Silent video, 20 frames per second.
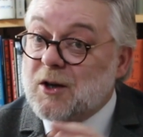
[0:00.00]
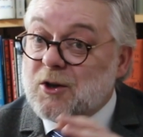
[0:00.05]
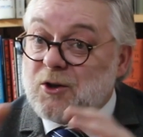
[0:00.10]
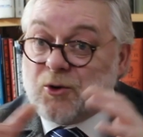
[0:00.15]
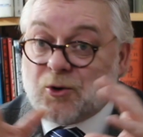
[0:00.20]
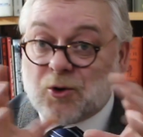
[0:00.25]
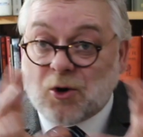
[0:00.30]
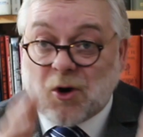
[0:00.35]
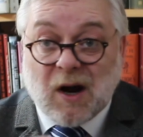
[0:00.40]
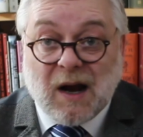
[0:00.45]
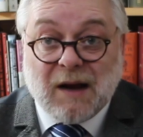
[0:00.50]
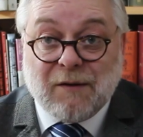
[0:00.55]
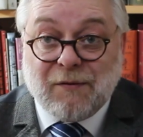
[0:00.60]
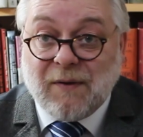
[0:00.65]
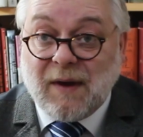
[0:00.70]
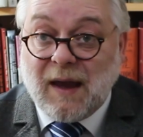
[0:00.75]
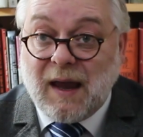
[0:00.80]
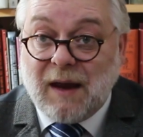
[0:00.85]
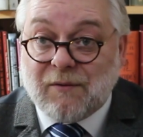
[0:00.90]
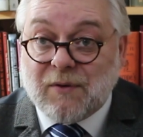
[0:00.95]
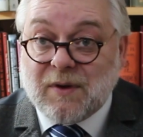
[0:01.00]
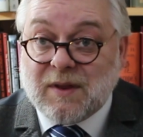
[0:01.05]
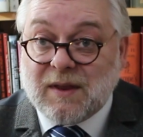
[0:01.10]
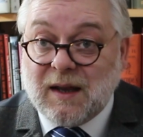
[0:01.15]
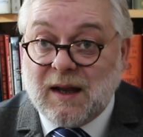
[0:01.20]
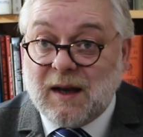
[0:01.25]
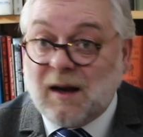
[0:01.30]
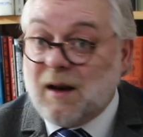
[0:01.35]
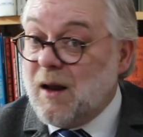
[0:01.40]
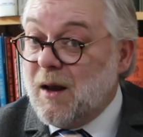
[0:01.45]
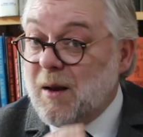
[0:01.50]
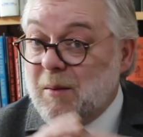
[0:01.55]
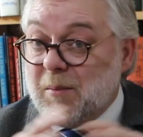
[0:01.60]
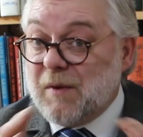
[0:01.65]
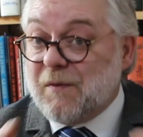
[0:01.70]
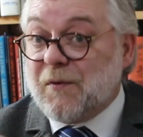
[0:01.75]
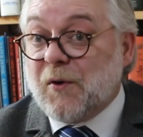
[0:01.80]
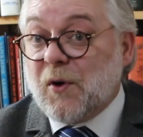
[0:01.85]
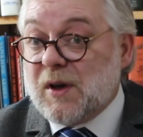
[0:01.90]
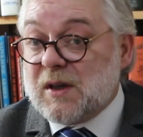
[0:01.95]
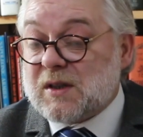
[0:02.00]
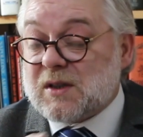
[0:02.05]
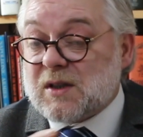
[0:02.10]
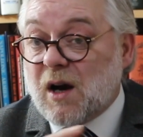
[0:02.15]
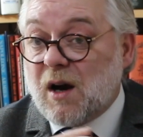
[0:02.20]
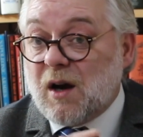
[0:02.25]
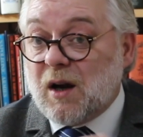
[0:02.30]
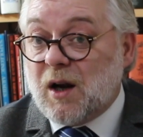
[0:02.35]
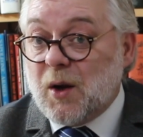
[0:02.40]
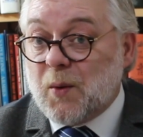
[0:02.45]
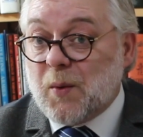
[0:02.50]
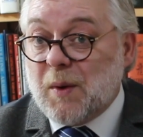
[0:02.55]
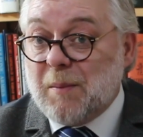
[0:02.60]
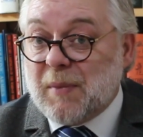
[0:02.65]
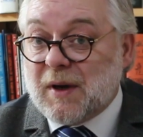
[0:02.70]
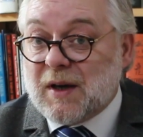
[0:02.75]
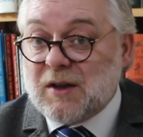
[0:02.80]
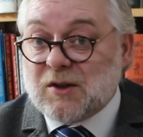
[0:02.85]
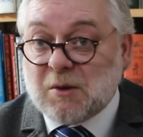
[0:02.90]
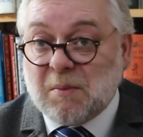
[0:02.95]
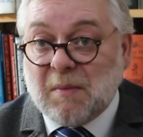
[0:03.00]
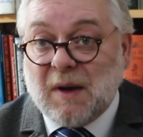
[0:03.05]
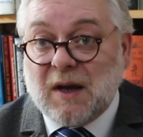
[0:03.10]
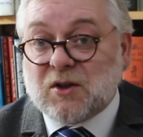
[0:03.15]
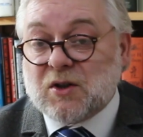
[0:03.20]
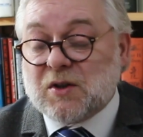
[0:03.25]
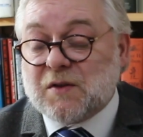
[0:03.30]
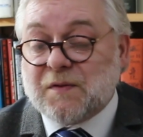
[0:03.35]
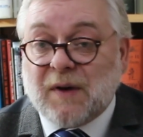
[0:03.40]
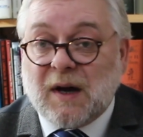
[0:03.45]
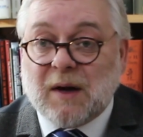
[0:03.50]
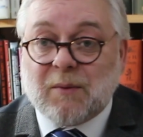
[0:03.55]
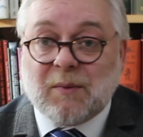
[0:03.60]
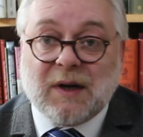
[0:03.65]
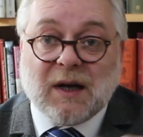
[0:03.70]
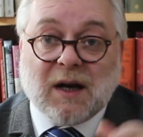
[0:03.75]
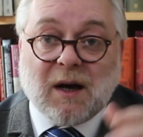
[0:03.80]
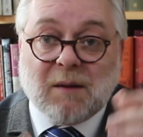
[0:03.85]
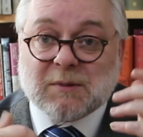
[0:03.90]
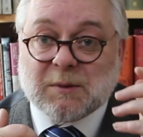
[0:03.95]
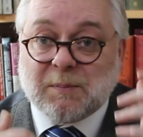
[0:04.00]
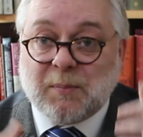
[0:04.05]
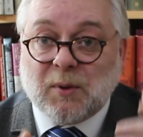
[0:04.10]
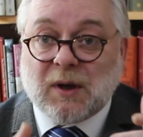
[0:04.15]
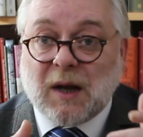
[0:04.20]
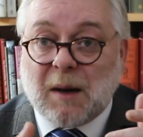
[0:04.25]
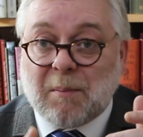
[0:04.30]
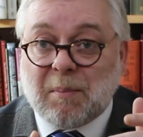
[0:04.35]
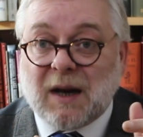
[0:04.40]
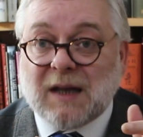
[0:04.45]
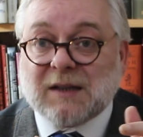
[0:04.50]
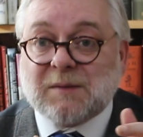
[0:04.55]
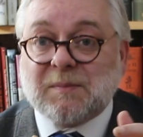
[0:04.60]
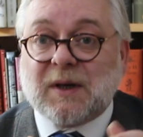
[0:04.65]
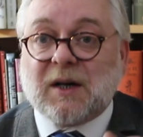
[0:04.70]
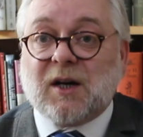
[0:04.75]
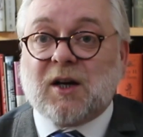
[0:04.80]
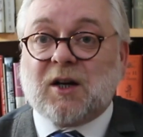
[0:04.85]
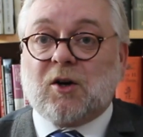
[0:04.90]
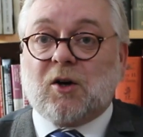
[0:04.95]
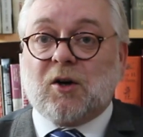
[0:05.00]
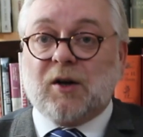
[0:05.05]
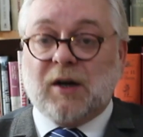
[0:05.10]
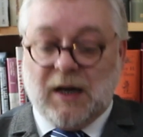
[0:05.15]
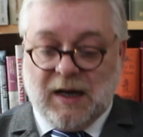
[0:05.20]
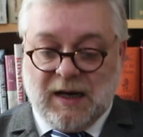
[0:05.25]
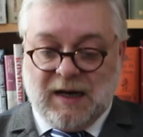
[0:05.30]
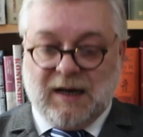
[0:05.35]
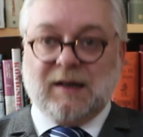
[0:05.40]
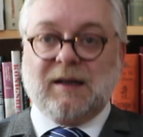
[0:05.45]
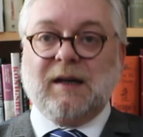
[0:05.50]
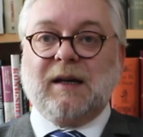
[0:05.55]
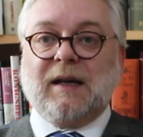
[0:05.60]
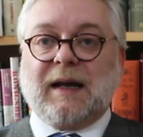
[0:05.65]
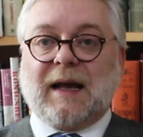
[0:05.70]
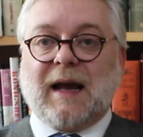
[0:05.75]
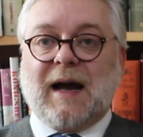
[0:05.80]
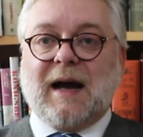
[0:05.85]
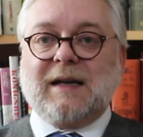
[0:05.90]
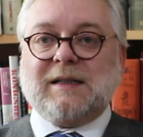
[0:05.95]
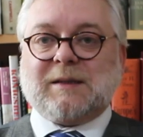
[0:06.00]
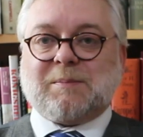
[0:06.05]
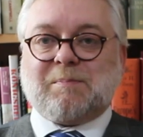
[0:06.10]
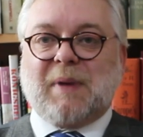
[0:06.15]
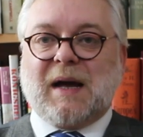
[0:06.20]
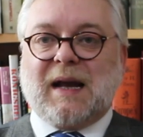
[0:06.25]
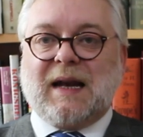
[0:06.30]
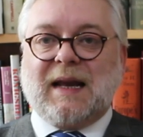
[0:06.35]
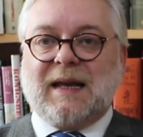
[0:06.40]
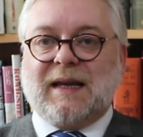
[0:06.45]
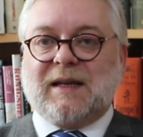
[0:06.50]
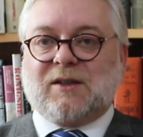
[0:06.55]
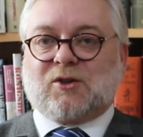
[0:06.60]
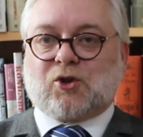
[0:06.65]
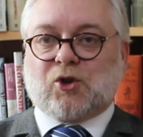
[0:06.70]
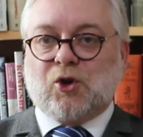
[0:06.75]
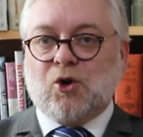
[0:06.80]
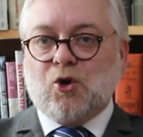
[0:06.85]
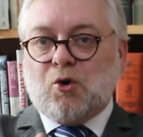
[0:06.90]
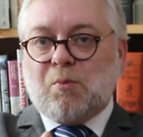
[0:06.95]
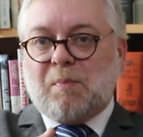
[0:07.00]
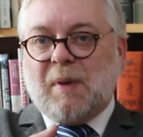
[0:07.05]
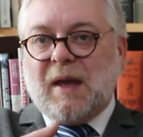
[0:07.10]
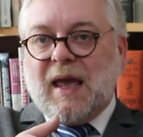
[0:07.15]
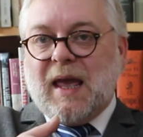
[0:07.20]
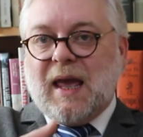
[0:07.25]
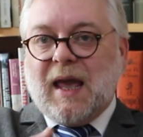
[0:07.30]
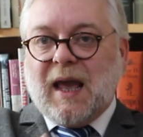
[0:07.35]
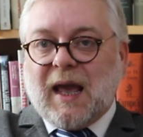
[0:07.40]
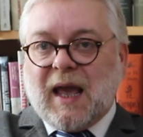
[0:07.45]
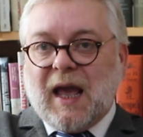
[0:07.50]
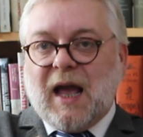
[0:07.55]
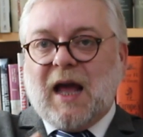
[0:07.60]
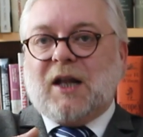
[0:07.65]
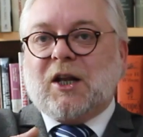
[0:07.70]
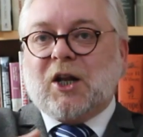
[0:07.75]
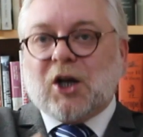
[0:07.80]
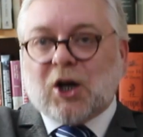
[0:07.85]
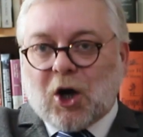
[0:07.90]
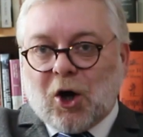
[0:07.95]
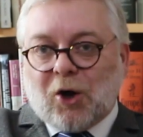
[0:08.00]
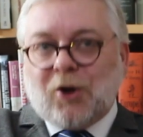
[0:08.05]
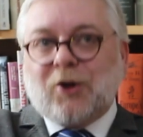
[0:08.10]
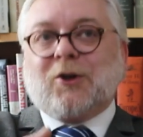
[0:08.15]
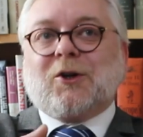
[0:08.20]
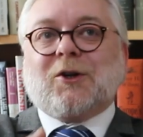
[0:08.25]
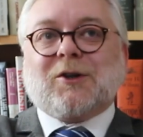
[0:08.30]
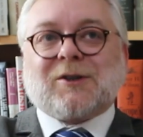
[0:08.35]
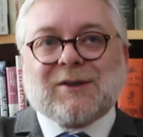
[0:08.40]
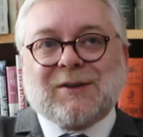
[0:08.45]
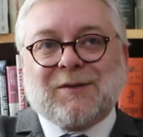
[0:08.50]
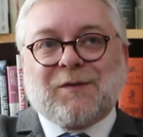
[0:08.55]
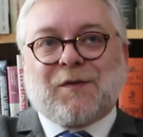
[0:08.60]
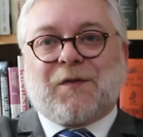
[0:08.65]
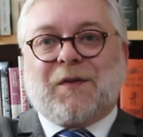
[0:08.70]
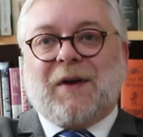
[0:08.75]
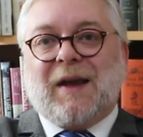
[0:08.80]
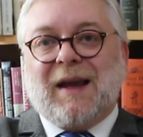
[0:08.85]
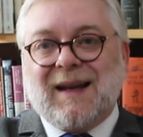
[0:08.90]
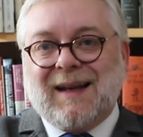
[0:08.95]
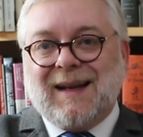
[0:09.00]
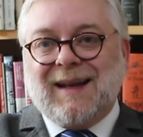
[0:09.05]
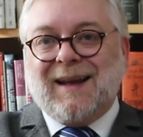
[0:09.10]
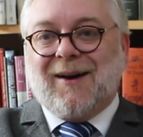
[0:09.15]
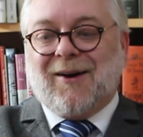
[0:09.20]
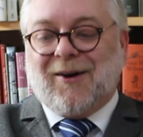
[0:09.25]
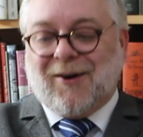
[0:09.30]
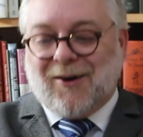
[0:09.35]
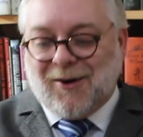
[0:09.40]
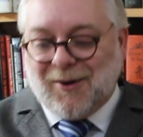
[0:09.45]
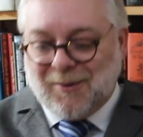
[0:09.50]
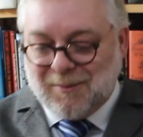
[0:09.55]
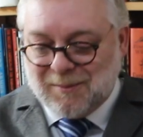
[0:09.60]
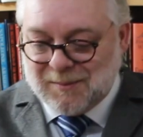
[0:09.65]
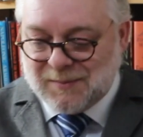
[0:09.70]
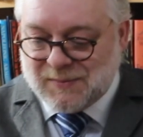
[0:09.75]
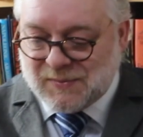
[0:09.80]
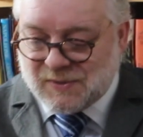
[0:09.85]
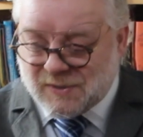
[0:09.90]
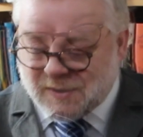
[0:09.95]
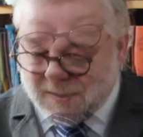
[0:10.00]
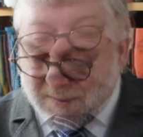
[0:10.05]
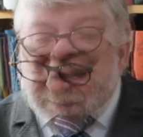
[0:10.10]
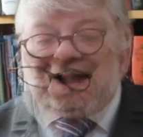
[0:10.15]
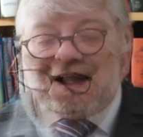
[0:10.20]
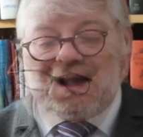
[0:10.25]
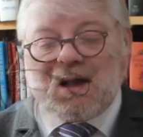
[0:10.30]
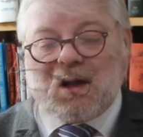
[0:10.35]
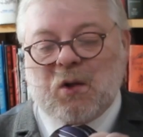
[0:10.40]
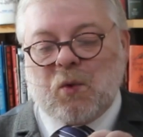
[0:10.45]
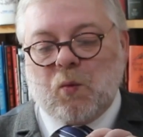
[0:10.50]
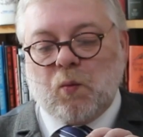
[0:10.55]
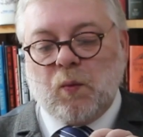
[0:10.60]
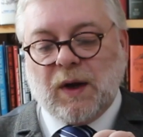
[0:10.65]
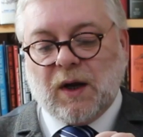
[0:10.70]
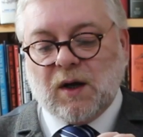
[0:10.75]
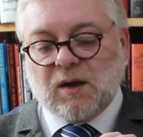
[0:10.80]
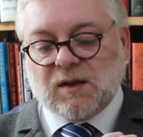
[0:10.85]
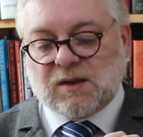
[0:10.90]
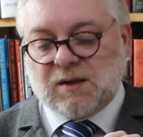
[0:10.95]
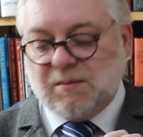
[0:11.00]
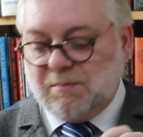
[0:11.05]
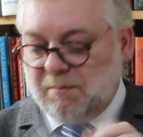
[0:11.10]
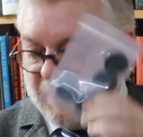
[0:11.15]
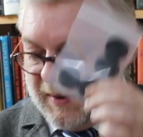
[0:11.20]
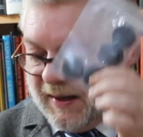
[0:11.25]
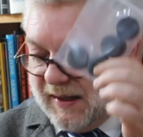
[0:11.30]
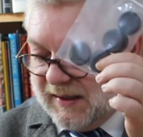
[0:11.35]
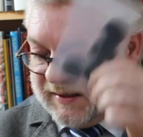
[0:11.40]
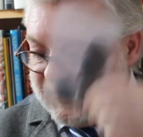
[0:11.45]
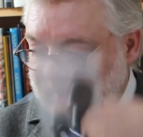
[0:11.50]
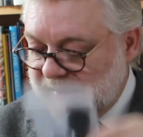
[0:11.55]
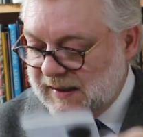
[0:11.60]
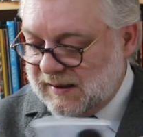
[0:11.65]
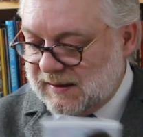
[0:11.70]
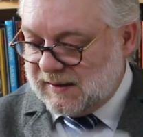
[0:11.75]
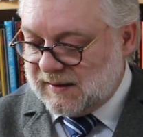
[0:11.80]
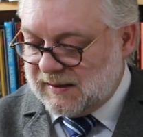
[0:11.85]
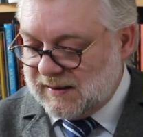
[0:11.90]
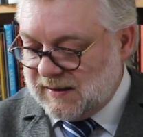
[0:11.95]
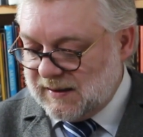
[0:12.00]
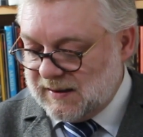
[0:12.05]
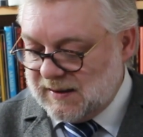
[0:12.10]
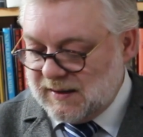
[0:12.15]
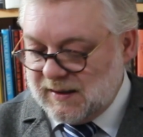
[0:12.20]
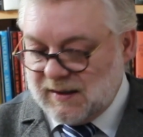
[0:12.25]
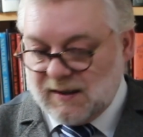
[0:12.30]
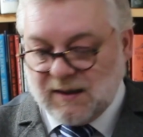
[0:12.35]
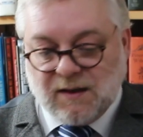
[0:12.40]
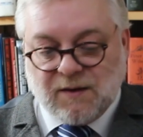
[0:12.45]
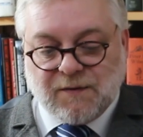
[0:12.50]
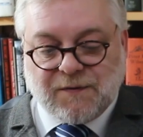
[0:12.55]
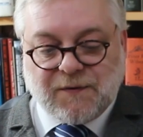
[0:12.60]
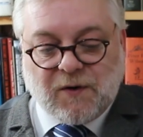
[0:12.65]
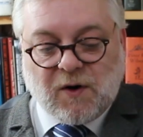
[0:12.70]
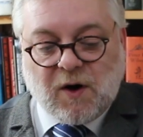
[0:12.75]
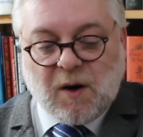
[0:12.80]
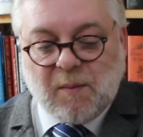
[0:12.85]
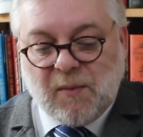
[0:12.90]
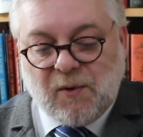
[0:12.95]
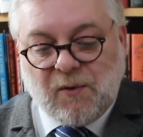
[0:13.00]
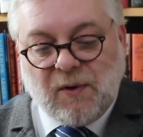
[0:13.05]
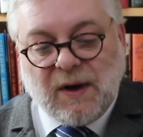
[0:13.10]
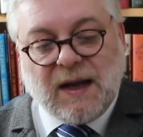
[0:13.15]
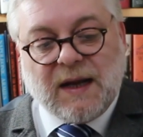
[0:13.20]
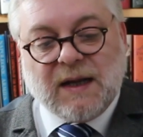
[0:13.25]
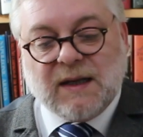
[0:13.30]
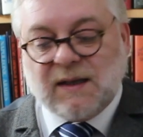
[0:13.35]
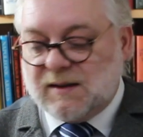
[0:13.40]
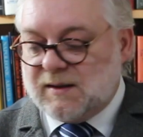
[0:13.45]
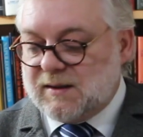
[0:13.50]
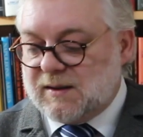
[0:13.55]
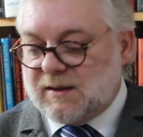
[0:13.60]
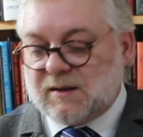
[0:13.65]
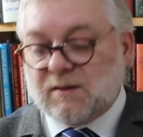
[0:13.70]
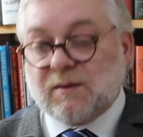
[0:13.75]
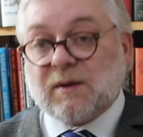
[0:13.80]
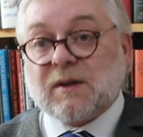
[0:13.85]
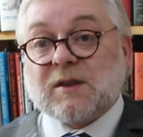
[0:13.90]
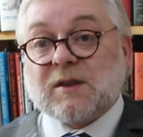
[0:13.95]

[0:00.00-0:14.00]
dry fit everything before you start gluing, because you may just find when you come to put that plasma gun on that the guy's belly is too big and the gun doesn't fit in the arms. We got some bases for our Marines. We got